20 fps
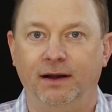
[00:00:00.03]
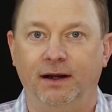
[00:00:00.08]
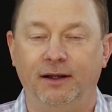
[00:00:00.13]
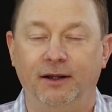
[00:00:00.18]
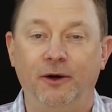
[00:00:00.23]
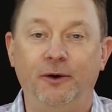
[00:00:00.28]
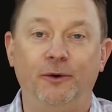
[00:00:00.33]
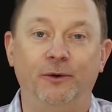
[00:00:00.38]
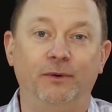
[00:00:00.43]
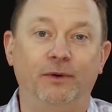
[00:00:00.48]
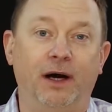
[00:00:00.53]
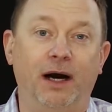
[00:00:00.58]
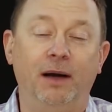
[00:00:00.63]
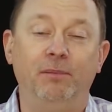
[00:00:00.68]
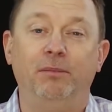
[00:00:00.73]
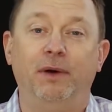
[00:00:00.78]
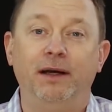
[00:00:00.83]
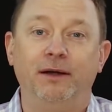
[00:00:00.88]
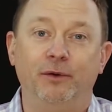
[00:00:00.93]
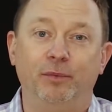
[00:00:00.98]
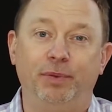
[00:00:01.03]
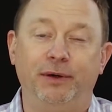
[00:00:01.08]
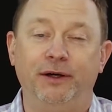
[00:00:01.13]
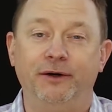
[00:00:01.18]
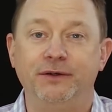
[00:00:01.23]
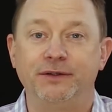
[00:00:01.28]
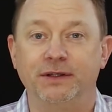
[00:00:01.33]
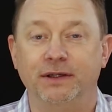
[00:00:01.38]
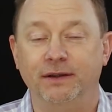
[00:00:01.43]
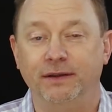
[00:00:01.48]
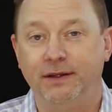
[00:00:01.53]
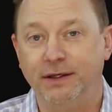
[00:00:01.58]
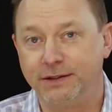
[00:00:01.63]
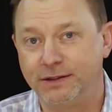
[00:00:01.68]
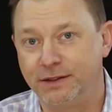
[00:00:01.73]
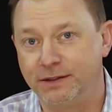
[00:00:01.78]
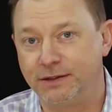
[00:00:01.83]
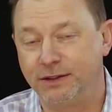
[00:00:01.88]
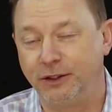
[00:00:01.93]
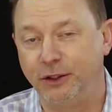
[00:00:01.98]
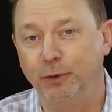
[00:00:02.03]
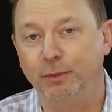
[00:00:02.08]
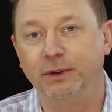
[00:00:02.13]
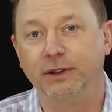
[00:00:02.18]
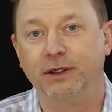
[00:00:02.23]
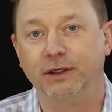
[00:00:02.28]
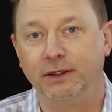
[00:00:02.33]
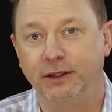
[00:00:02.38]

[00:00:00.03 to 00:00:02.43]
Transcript: Hello, I'm Michael Pierce, and this is The Human